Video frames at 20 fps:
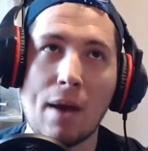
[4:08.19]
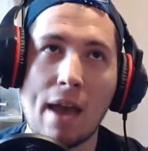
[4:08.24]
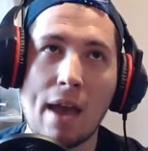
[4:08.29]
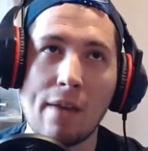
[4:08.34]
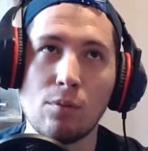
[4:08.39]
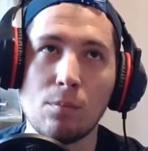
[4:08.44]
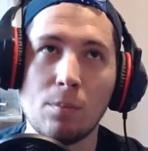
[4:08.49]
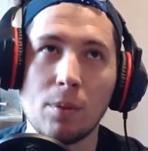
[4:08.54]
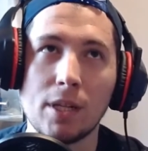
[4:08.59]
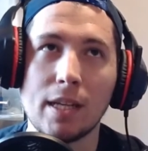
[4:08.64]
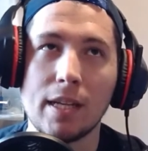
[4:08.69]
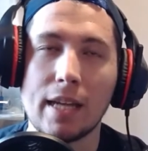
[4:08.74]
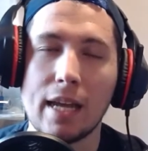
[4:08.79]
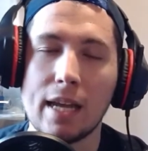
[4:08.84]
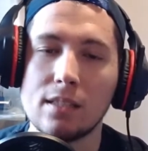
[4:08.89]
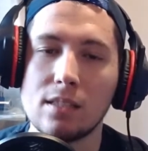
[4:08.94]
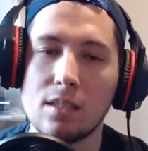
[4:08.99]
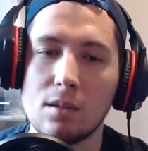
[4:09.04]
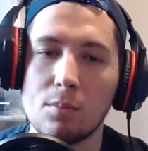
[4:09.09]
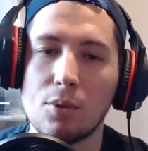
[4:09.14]
everybody
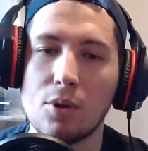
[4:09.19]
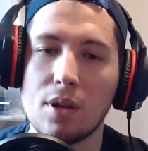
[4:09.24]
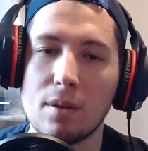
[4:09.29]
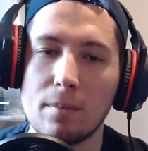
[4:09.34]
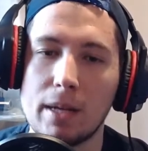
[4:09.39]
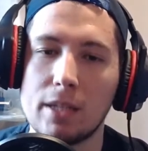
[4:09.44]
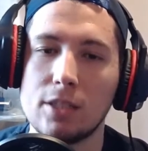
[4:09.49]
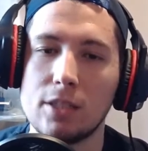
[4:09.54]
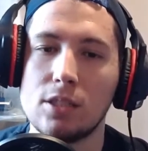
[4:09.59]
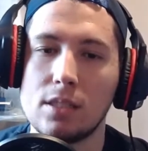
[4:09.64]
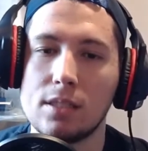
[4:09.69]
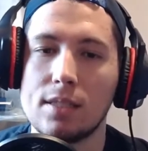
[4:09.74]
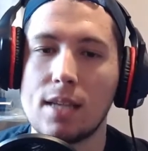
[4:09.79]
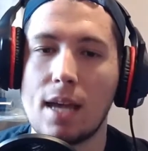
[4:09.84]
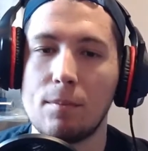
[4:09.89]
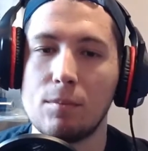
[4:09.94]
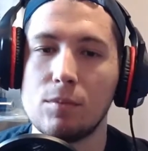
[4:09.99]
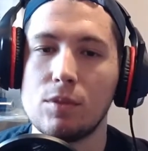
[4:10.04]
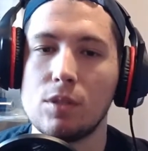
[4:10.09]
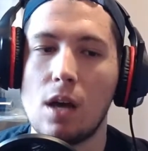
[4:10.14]
gets it pretty much at the
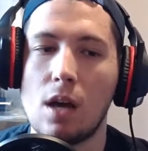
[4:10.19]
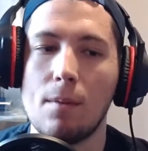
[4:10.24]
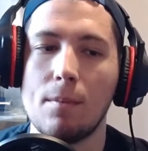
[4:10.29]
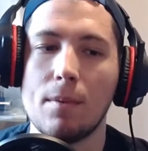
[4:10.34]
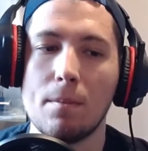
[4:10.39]
same time.